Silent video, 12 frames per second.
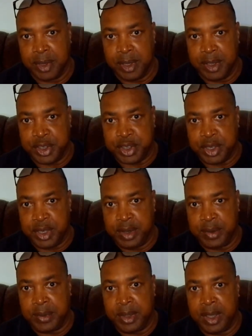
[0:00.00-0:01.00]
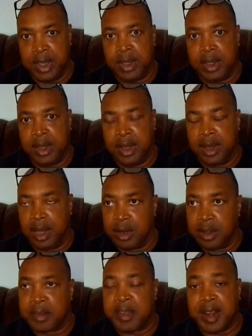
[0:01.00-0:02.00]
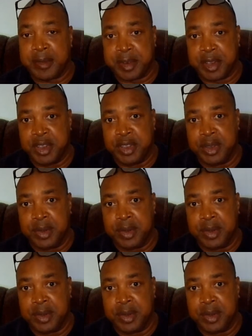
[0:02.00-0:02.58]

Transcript: You see, a lot of African